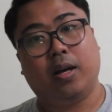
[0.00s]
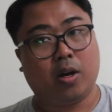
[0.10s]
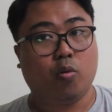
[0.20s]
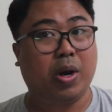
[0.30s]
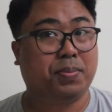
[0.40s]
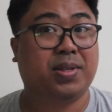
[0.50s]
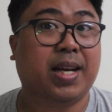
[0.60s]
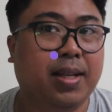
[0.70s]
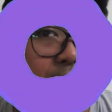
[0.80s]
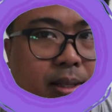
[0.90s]

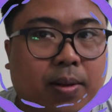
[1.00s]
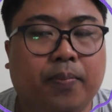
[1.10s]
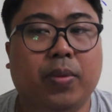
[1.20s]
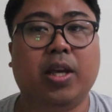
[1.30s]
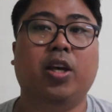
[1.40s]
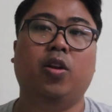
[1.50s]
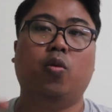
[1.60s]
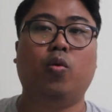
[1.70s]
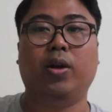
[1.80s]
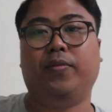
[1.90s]
websites
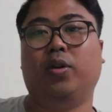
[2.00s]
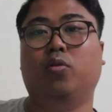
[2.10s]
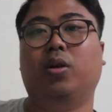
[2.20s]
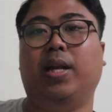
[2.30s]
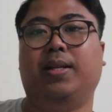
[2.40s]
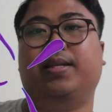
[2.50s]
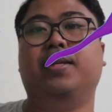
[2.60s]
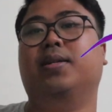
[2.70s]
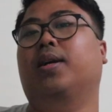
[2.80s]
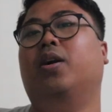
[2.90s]
in one of the Google
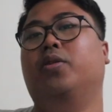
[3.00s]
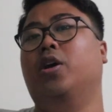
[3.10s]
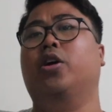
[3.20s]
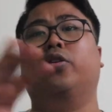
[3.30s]
Adsense account.